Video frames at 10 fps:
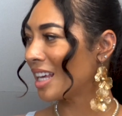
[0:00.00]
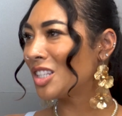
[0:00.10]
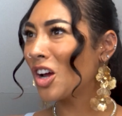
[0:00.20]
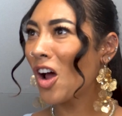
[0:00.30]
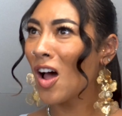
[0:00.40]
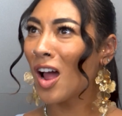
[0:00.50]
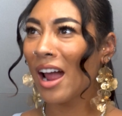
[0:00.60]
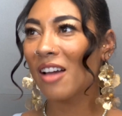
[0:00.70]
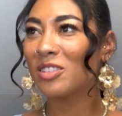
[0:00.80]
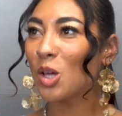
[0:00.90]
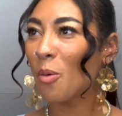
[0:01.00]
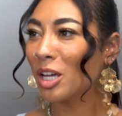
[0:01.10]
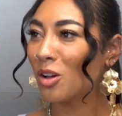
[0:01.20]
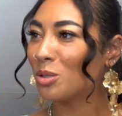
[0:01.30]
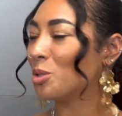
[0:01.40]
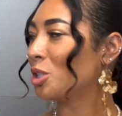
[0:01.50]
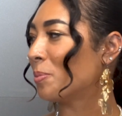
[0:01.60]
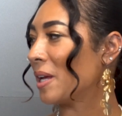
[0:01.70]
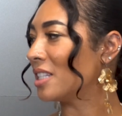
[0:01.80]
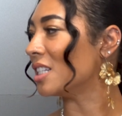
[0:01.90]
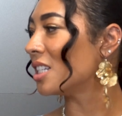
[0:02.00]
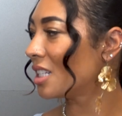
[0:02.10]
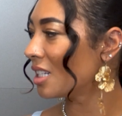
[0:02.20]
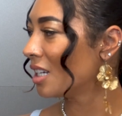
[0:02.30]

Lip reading: Yes, there are. I have so many go-to chill places.